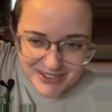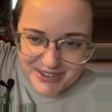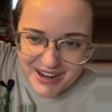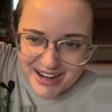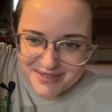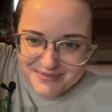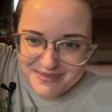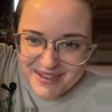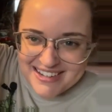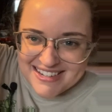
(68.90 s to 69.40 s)

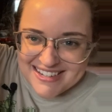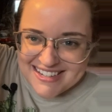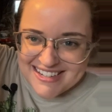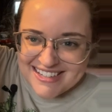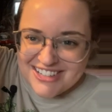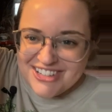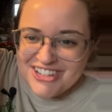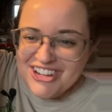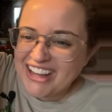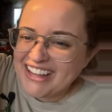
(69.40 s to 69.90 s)
recommend
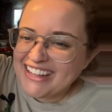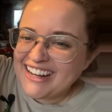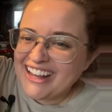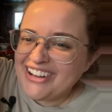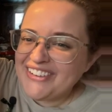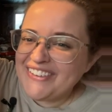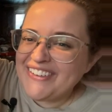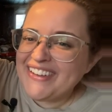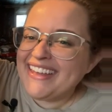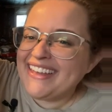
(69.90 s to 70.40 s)
it. Check it
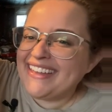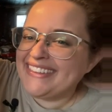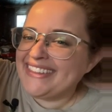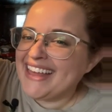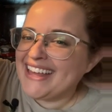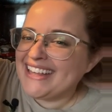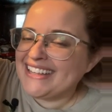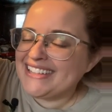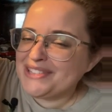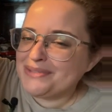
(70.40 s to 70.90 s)
out. And
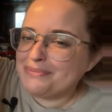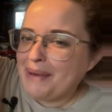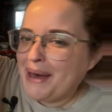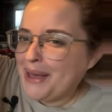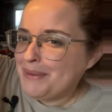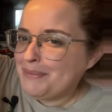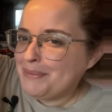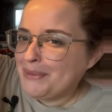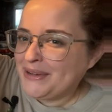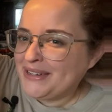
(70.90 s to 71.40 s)
that is
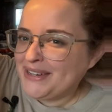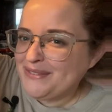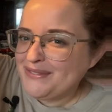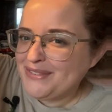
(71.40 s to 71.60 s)
my point of